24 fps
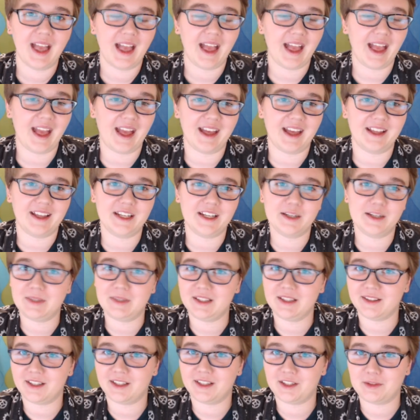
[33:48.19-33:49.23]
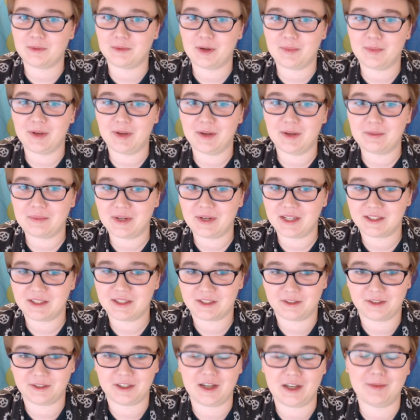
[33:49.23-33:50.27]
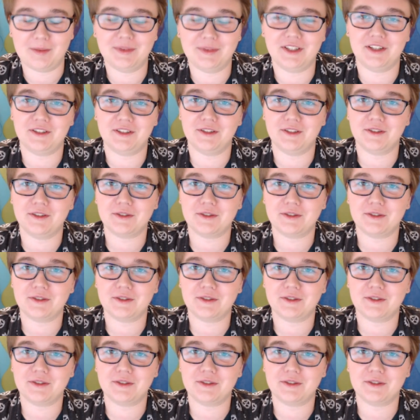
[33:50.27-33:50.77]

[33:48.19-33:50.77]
and mean that your robot breaks during competition.